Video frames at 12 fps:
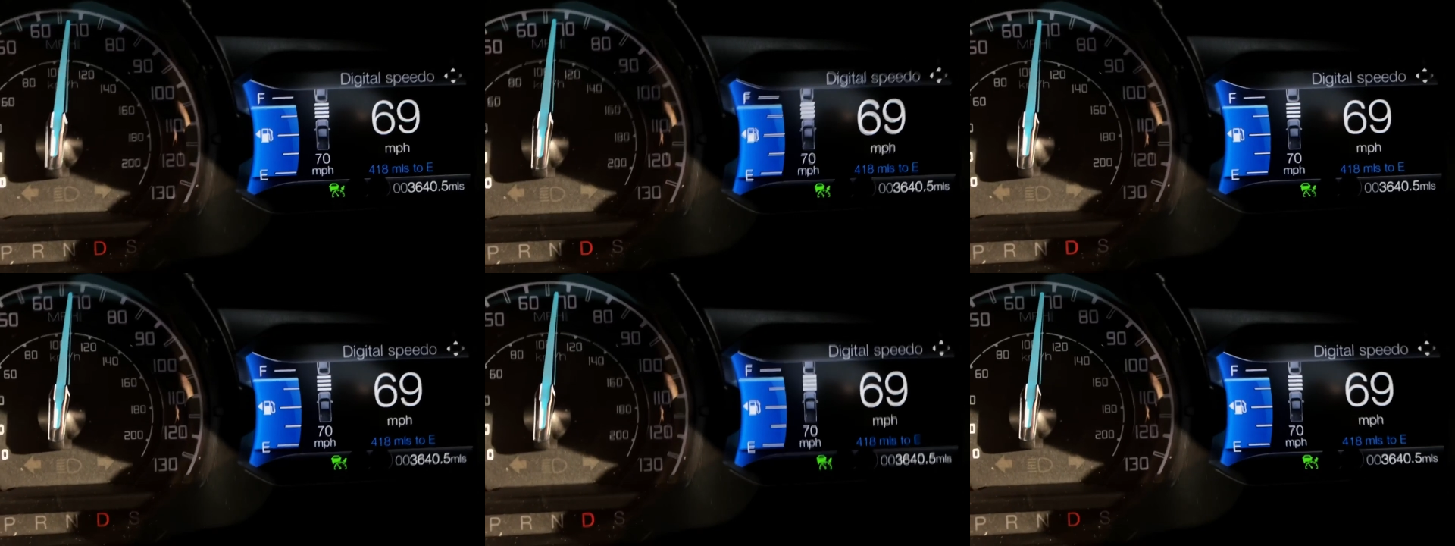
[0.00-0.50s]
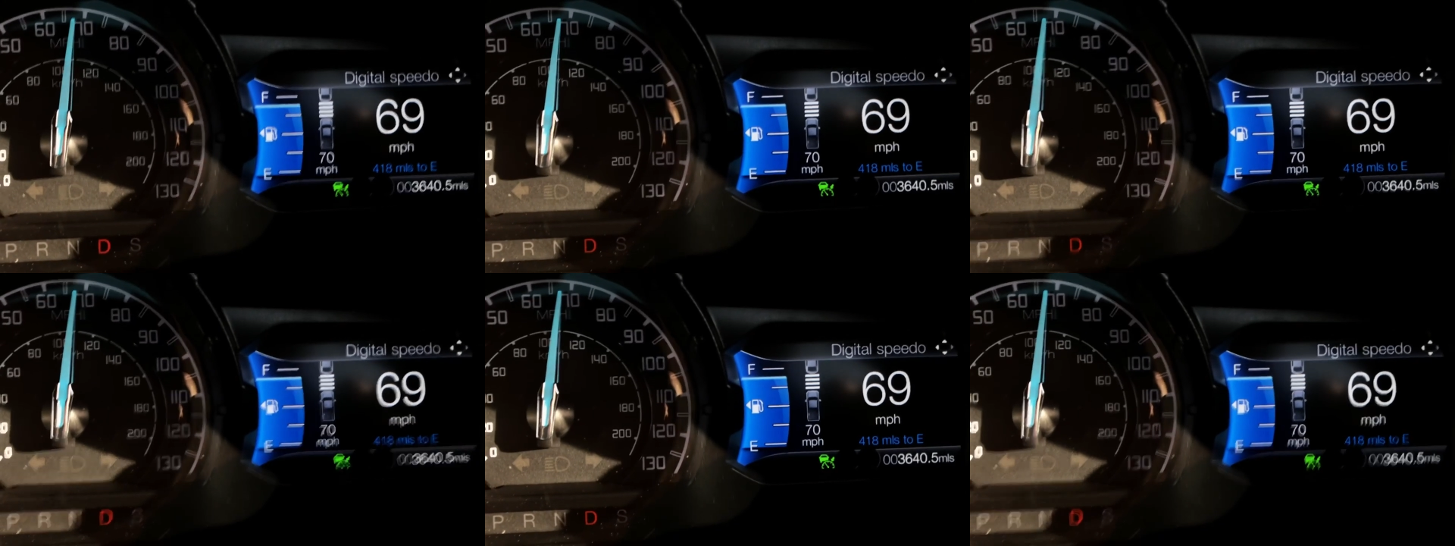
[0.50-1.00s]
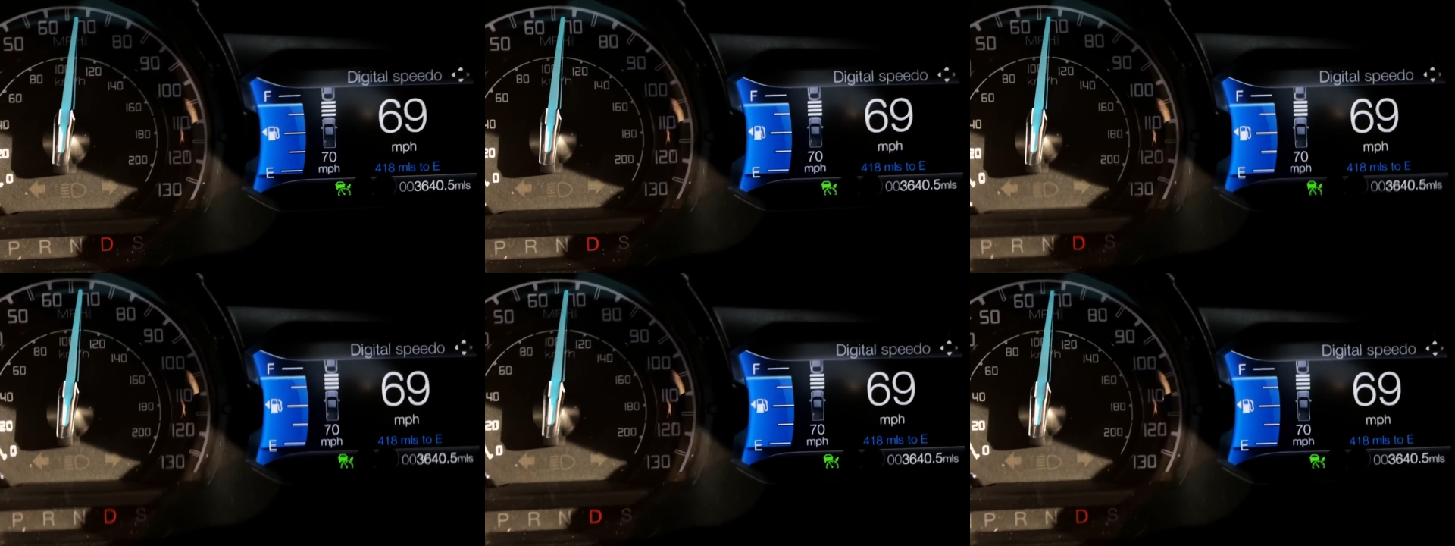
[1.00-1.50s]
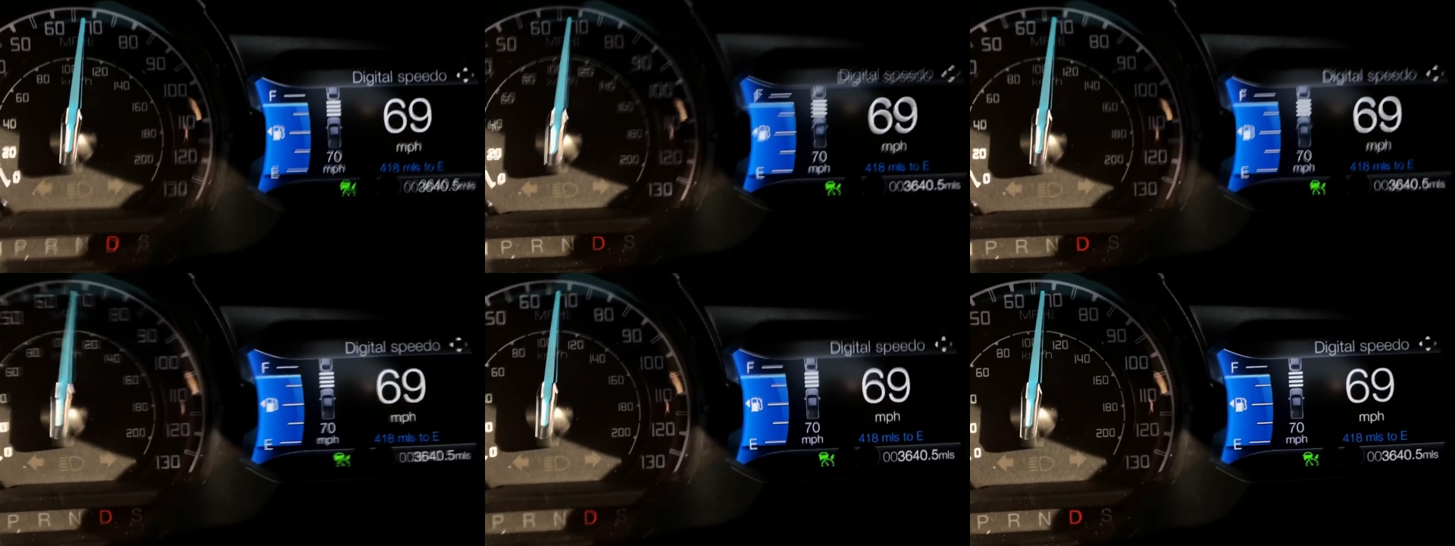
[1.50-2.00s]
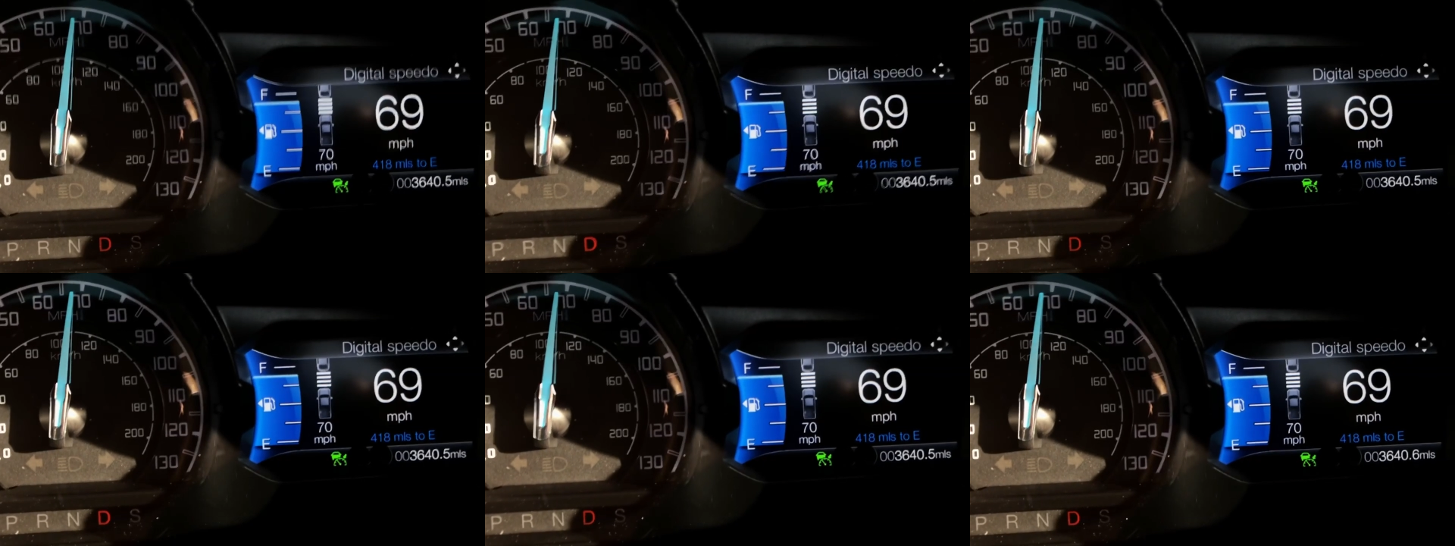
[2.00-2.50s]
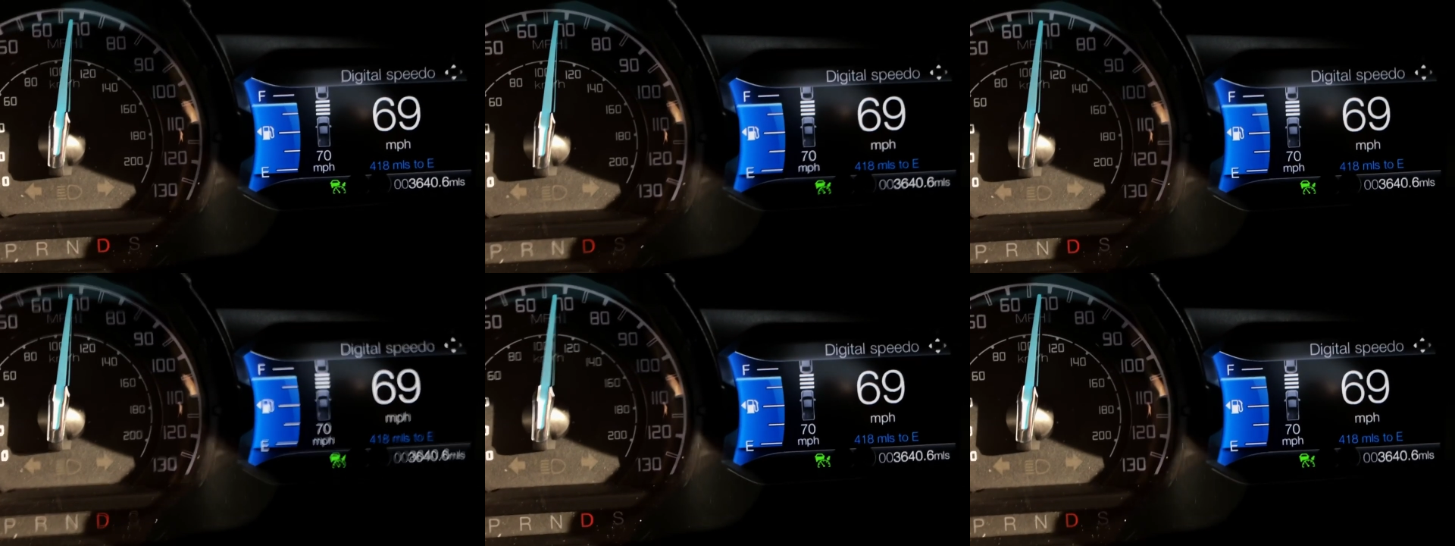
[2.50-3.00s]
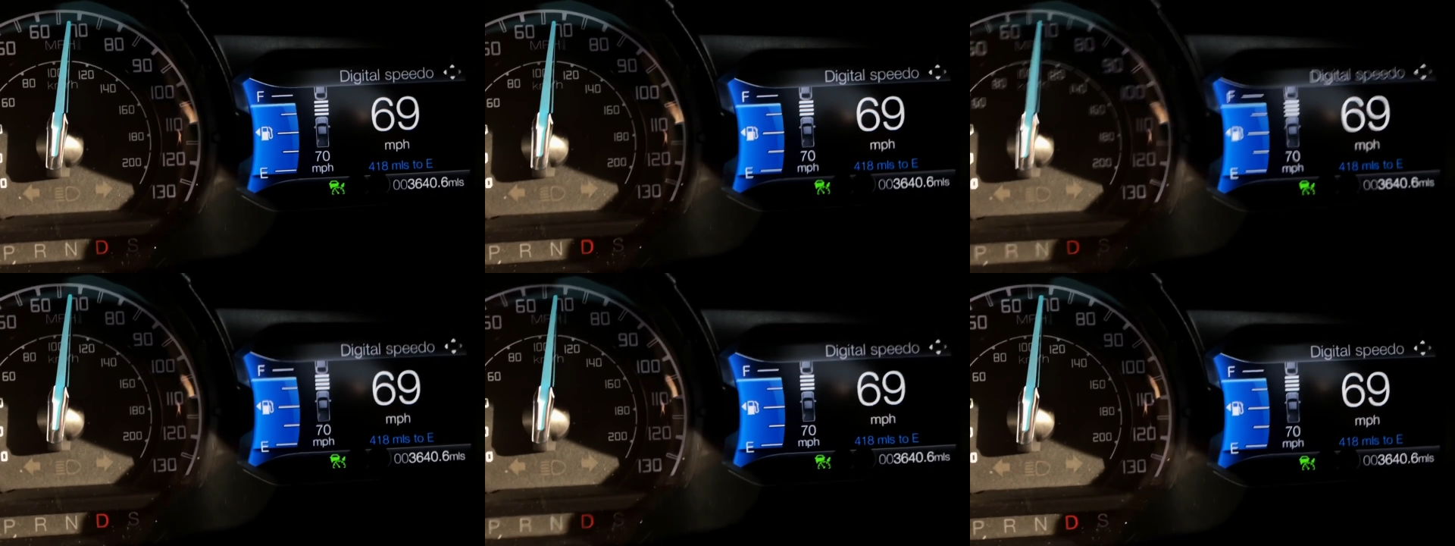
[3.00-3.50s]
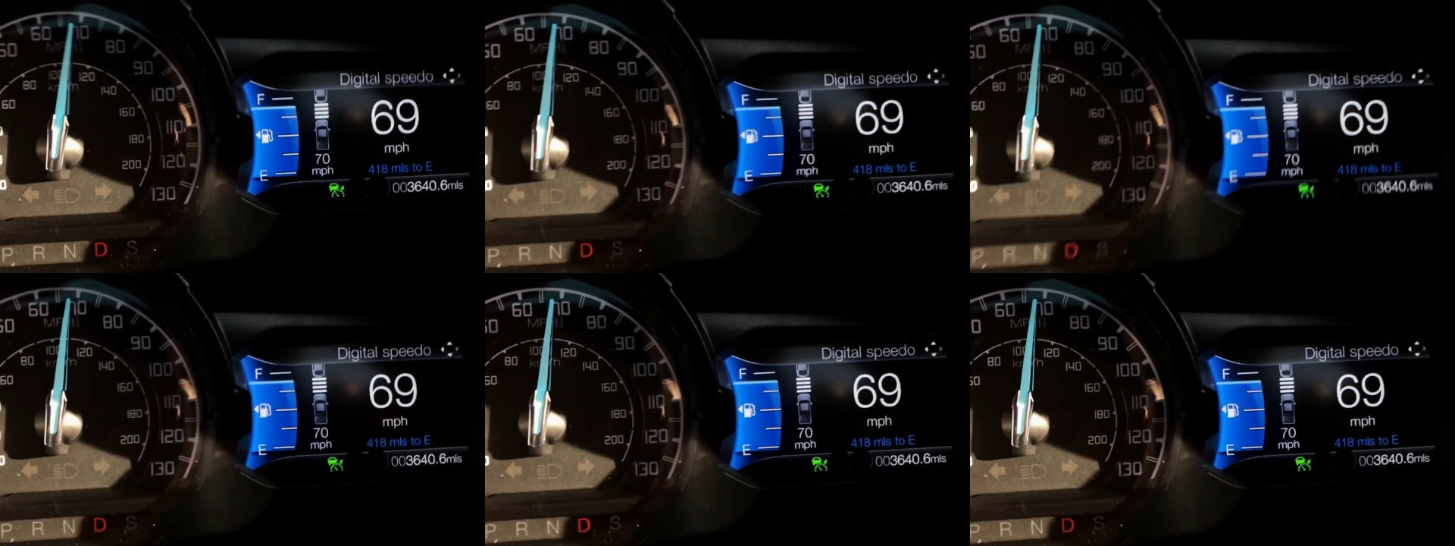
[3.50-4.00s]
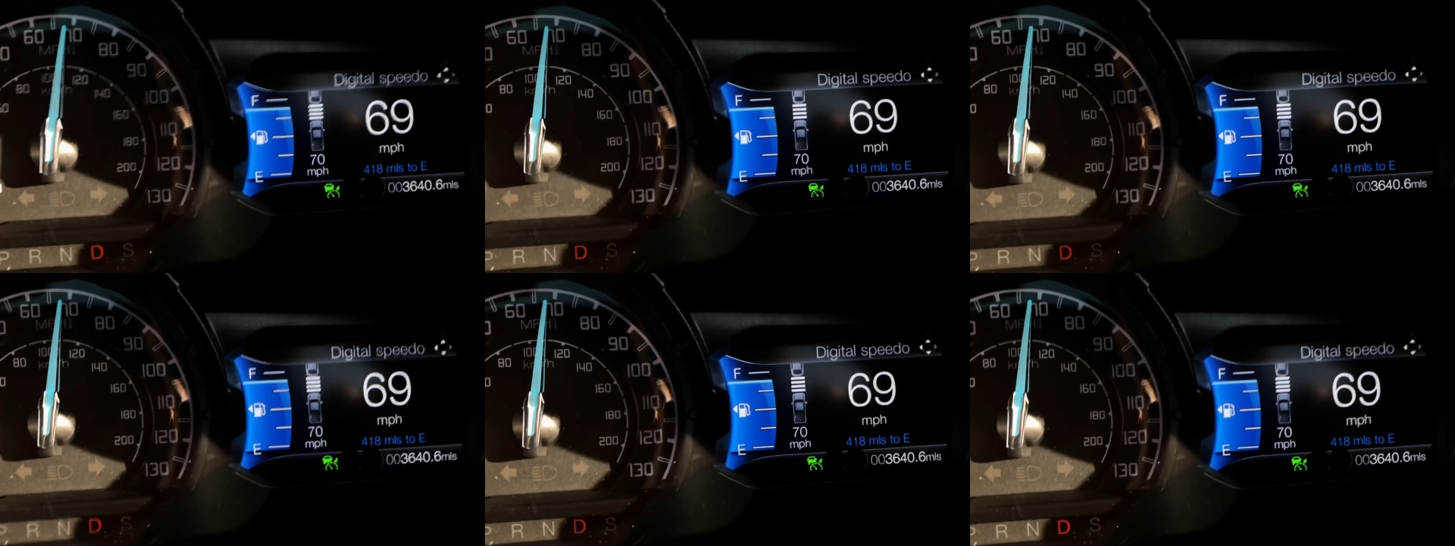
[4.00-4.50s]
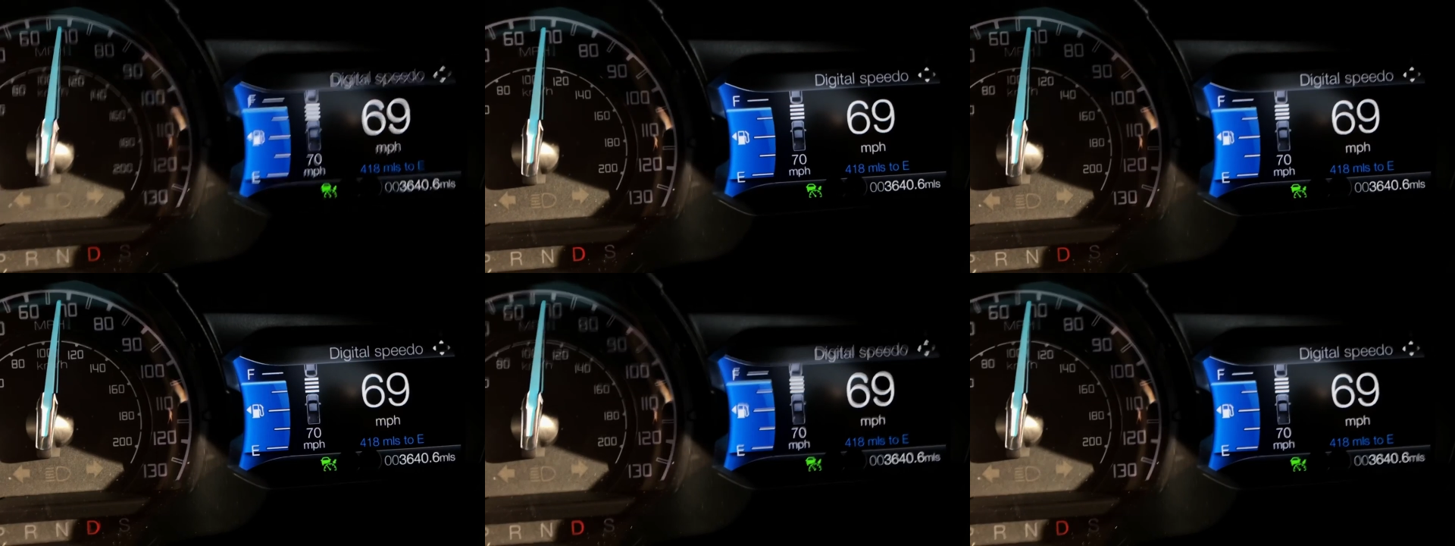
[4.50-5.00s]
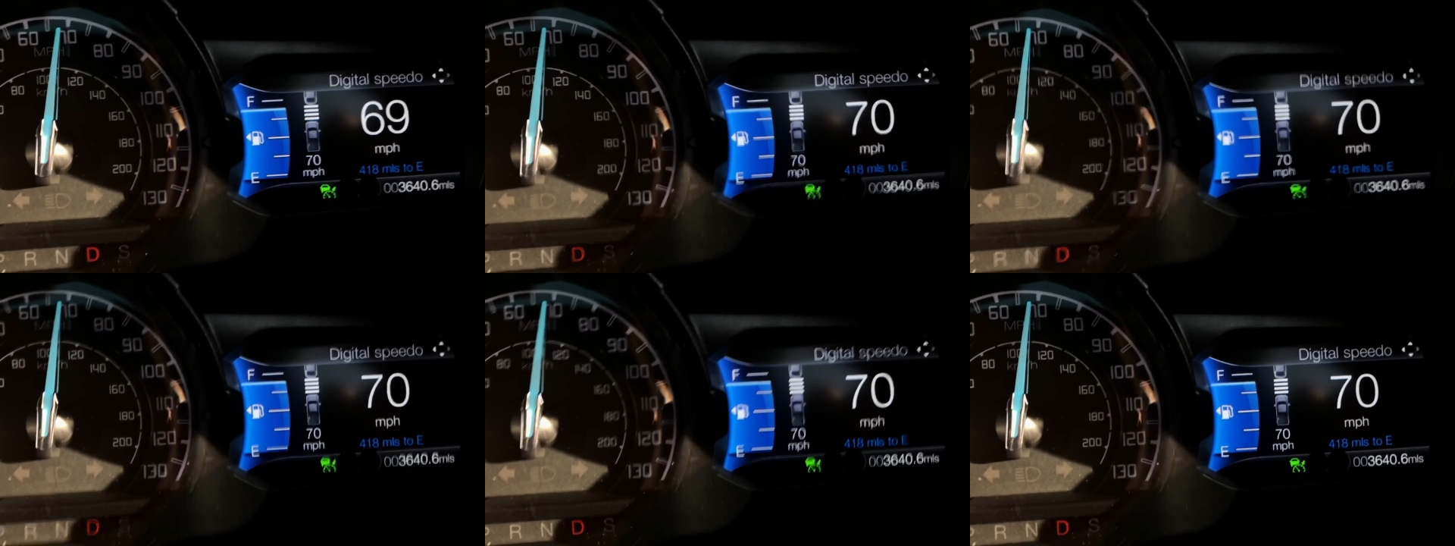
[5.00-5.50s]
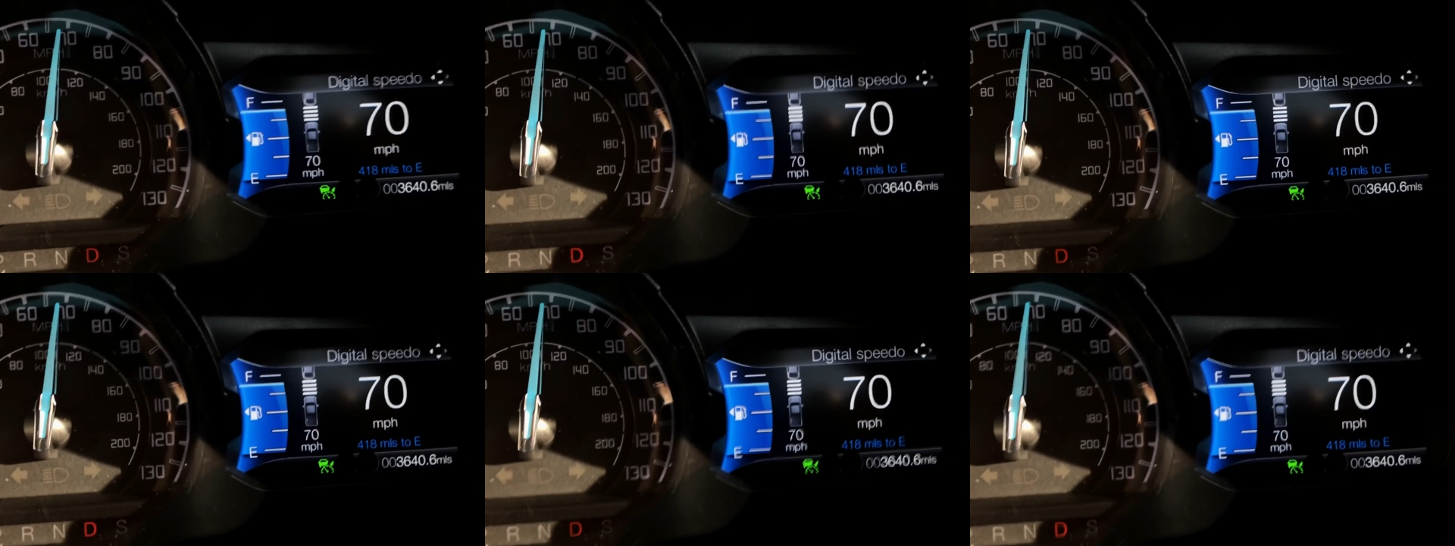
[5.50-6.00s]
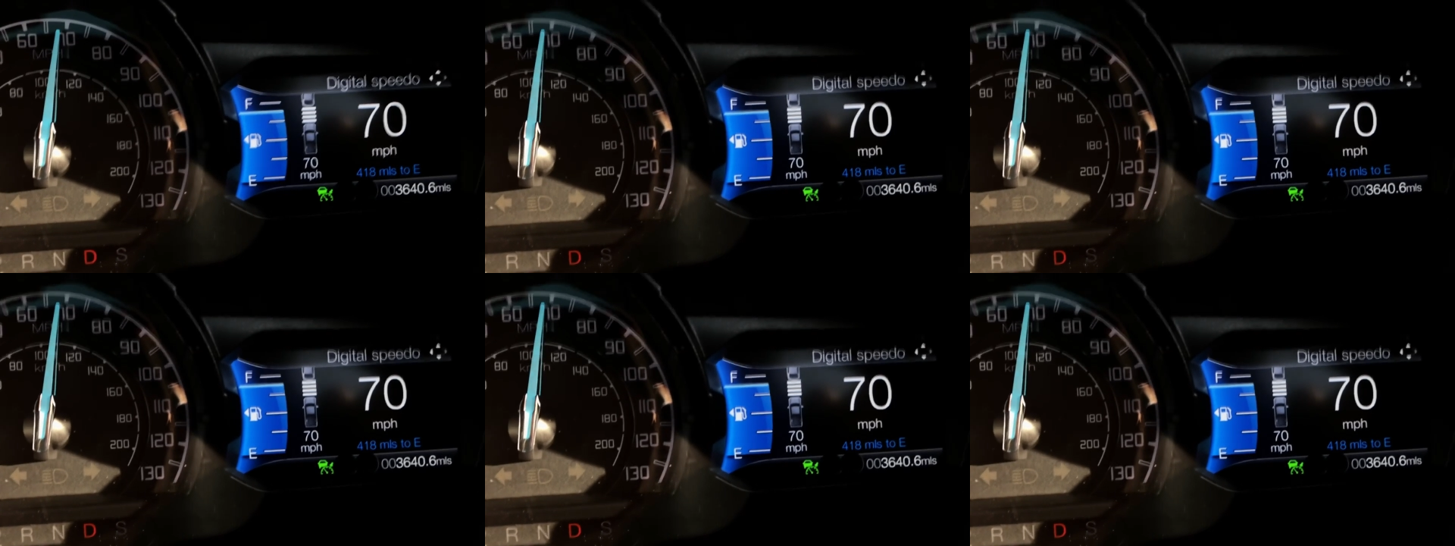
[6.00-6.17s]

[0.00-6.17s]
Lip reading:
Nobody's mouth can be seen.